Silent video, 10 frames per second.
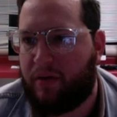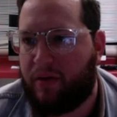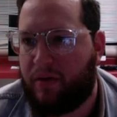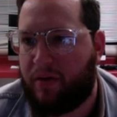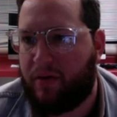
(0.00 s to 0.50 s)

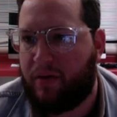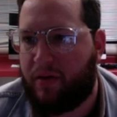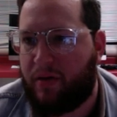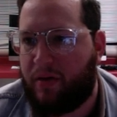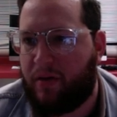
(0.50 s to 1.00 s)

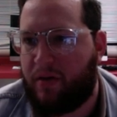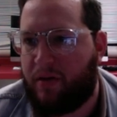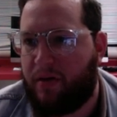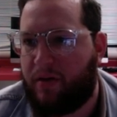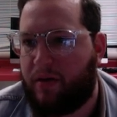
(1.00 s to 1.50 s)

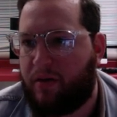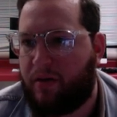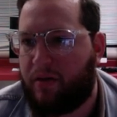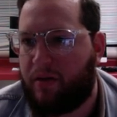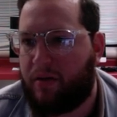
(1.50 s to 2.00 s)

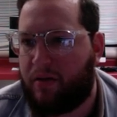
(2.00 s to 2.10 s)
[no speech]